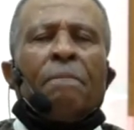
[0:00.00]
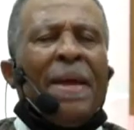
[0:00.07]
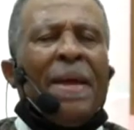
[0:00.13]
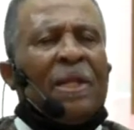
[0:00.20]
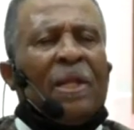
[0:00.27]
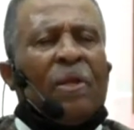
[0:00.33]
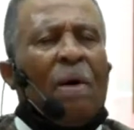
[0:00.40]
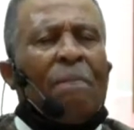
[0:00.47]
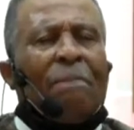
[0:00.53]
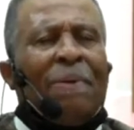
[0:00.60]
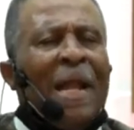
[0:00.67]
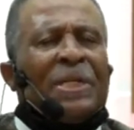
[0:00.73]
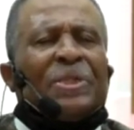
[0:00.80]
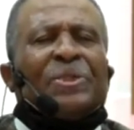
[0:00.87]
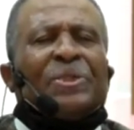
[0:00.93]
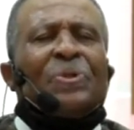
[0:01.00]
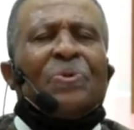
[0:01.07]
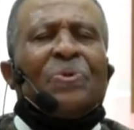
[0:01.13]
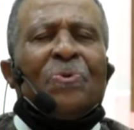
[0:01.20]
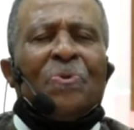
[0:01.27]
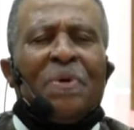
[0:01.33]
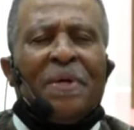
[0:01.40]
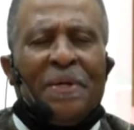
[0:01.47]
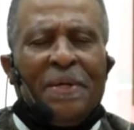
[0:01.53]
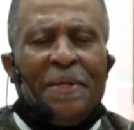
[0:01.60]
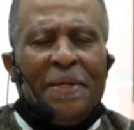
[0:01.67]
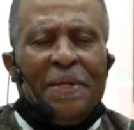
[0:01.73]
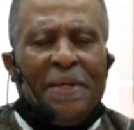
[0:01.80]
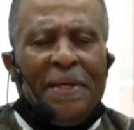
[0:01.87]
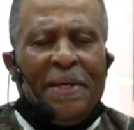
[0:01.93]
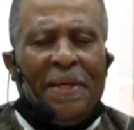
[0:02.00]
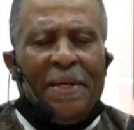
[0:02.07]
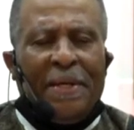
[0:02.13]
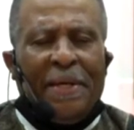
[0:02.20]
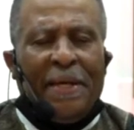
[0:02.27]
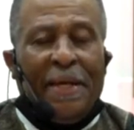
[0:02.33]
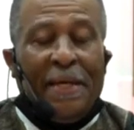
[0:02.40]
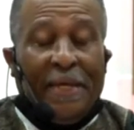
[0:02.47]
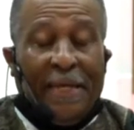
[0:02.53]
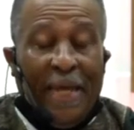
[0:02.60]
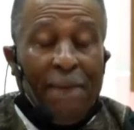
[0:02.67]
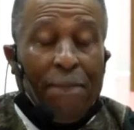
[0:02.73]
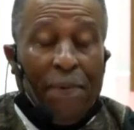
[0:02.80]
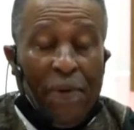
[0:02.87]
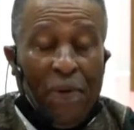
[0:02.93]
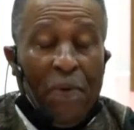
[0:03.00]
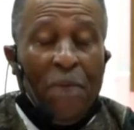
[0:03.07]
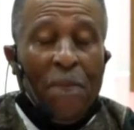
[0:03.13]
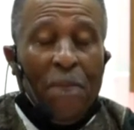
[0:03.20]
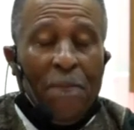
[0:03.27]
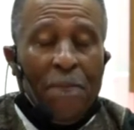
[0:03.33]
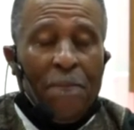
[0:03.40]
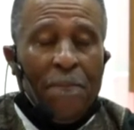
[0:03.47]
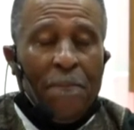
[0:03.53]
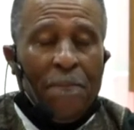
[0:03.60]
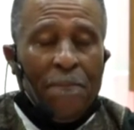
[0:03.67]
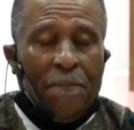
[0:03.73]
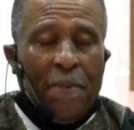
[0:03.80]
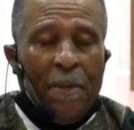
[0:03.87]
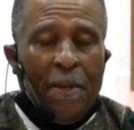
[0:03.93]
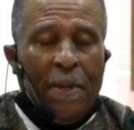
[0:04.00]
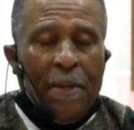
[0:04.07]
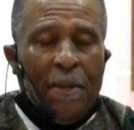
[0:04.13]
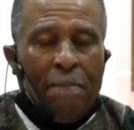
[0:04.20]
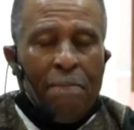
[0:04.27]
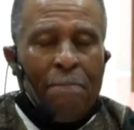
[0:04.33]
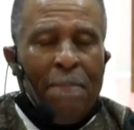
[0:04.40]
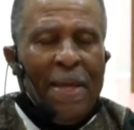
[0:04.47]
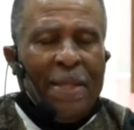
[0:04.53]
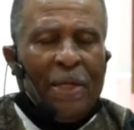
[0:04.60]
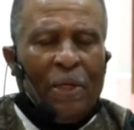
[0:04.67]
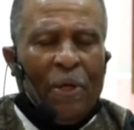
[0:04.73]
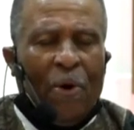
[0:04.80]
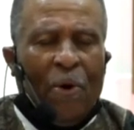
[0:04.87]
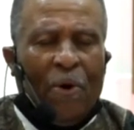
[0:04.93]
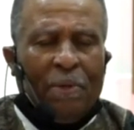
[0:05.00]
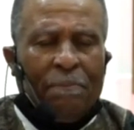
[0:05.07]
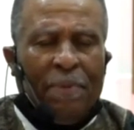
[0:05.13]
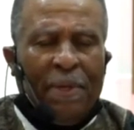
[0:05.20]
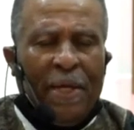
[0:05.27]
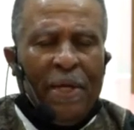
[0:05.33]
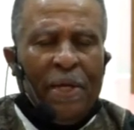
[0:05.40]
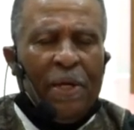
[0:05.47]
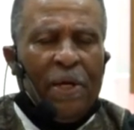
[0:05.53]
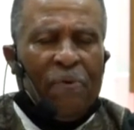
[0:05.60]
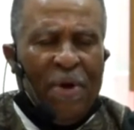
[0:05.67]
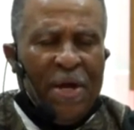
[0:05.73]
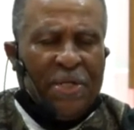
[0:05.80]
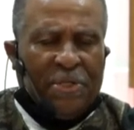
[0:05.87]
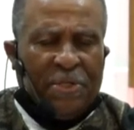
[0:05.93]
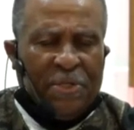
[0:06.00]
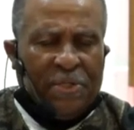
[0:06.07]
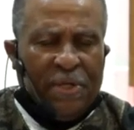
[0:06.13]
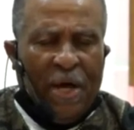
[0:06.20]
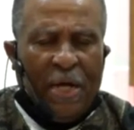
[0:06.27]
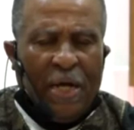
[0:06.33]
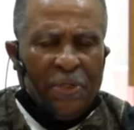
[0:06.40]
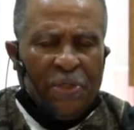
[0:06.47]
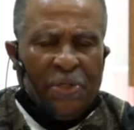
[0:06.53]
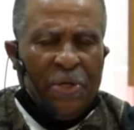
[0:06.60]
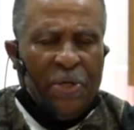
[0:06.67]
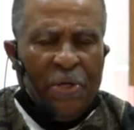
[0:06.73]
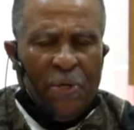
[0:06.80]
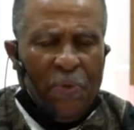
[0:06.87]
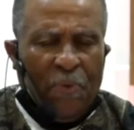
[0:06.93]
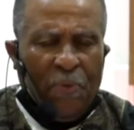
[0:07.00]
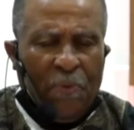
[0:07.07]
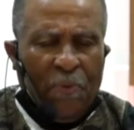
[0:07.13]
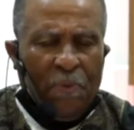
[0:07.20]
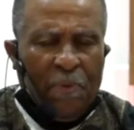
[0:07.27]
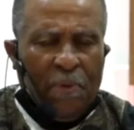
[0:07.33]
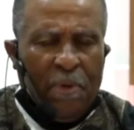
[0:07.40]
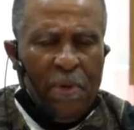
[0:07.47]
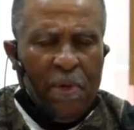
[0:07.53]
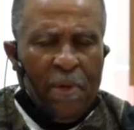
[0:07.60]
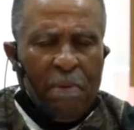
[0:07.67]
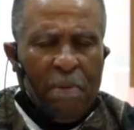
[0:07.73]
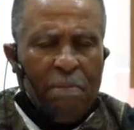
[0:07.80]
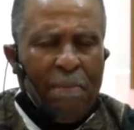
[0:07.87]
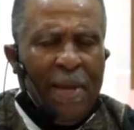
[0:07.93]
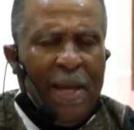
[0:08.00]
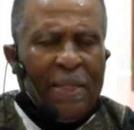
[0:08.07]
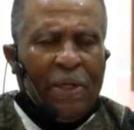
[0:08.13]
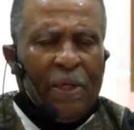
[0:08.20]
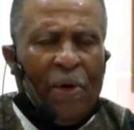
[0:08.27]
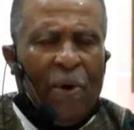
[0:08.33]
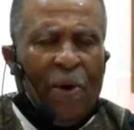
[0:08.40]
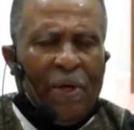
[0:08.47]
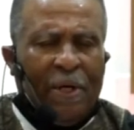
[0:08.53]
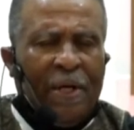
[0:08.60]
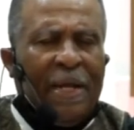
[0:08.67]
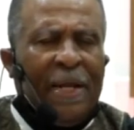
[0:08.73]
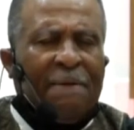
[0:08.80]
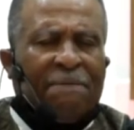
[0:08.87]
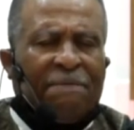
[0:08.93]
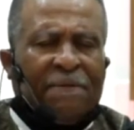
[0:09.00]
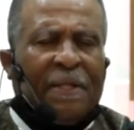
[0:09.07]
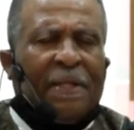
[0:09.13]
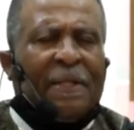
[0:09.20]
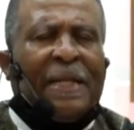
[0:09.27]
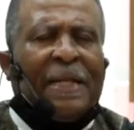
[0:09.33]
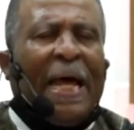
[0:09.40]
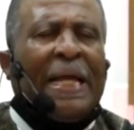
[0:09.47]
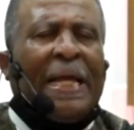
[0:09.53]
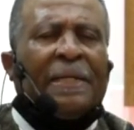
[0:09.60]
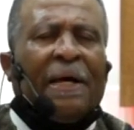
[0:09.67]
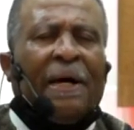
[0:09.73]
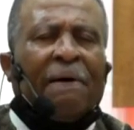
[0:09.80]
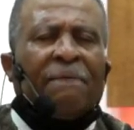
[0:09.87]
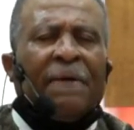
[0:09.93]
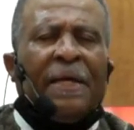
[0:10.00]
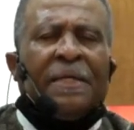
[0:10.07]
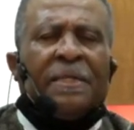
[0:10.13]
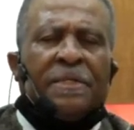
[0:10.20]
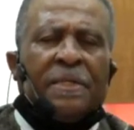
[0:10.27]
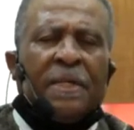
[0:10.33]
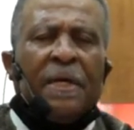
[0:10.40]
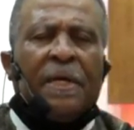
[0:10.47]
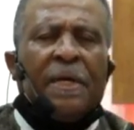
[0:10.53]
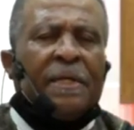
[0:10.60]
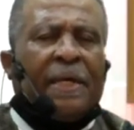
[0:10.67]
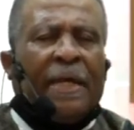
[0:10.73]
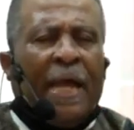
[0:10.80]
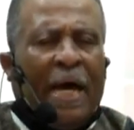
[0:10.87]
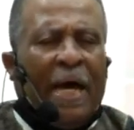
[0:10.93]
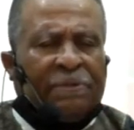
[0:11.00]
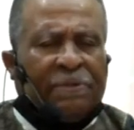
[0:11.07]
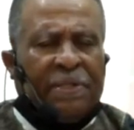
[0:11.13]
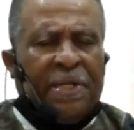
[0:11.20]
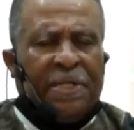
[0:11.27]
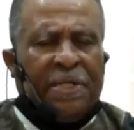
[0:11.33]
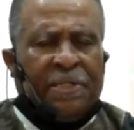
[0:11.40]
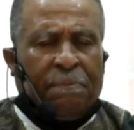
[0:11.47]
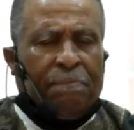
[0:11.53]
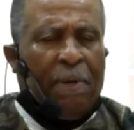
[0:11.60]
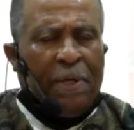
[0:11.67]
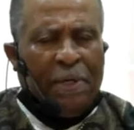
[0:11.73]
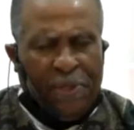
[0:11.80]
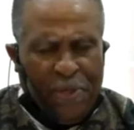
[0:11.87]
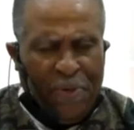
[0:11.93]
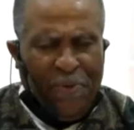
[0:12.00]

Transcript: Lord bless you and keep you. May the Lord be gracious unto you. May the Lord lift the light of his countenance upon you